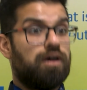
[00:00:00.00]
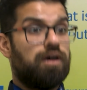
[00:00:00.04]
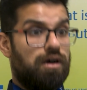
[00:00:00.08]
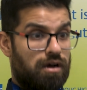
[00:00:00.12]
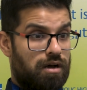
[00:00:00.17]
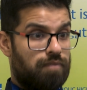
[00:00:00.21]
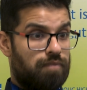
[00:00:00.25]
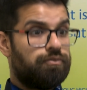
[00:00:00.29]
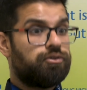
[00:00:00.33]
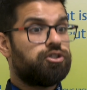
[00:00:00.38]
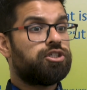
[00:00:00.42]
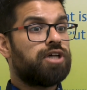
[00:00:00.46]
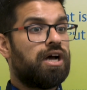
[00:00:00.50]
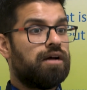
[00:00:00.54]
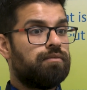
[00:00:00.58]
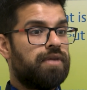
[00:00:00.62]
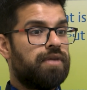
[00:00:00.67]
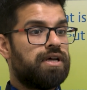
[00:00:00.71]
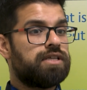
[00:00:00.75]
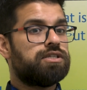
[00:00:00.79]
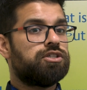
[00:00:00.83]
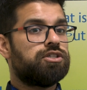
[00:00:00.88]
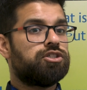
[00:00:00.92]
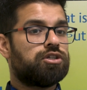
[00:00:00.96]
A chat
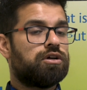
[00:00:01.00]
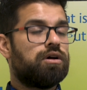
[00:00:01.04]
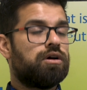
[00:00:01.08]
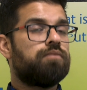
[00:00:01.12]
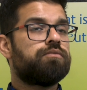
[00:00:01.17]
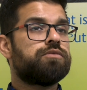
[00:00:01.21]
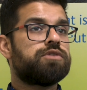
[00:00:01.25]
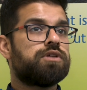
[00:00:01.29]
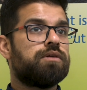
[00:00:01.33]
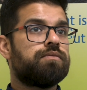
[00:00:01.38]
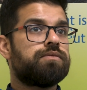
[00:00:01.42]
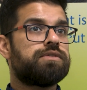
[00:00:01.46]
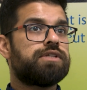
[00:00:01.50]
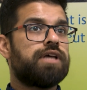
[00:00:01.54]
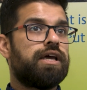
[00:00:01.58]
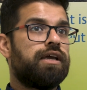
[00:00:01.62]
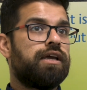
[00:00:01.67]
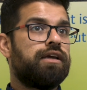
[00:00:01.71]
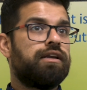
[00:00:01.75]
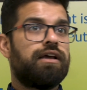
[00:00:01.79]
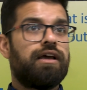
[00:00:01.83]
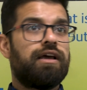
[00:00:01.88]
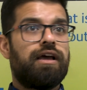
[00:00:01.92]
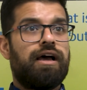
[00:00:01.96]
message comes up
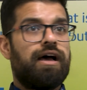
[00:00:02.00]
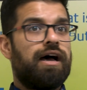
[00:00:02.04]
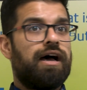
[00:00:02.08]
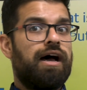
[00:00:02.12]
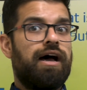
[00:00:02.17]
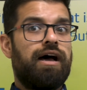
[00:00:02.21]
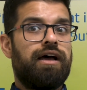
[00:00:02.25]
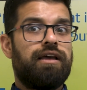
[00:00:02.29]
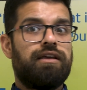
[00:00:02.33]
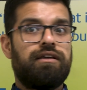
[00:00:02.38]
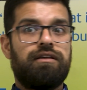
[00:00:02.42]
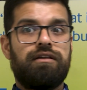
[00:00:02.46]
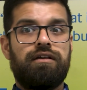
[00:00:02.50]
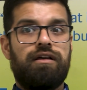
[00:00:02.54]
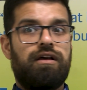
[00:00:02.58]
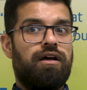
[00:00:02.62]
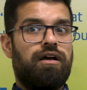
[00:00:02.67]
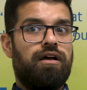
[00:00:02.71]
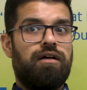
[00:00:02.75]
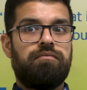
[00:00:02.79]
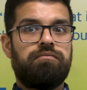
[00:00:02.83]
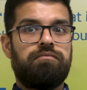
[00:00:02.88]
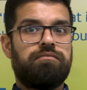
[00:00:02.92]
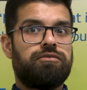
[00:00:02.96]
saying, hi,
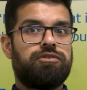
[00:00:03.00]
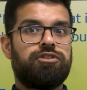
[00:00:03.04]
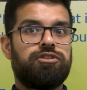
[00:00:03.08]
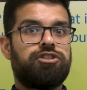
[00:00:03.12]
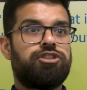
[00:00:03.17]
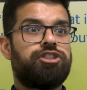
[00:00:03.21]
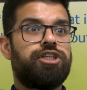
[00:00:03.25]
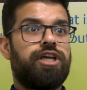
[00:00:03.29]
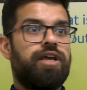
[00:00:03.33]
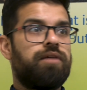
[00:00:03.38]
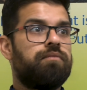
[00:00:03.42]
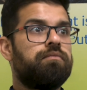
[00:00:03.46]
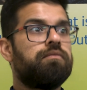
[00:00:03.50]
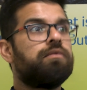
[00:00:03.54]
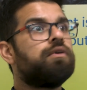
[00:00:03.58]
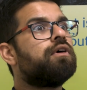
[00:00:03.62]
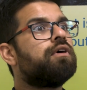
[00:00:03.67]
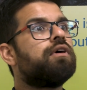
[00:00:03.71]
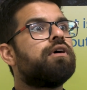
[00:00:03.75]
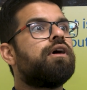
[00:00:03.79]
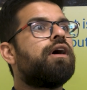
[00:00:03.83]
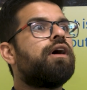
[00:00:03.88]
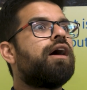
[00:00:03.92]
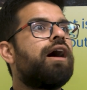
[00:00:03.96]
Jim,
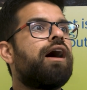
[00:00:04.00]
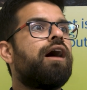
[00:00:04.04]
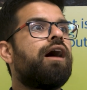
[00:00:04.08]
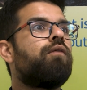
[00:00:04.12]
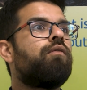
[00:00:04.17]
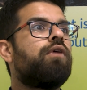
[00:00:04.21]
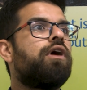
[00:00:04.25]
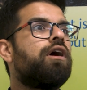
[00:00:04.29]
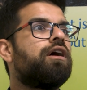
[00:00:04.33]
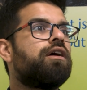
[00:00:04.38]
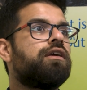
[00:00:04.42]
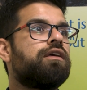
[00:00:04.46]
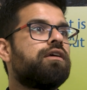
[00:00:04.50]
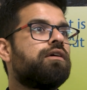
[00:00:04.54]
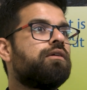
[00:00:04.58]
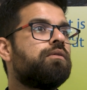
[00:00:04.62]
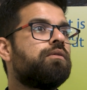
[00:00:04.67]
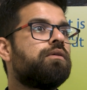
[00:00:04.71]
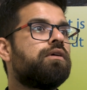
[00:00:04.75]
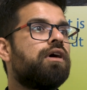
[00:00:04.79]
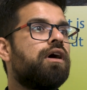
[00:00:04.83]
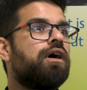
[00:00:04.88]
how are you?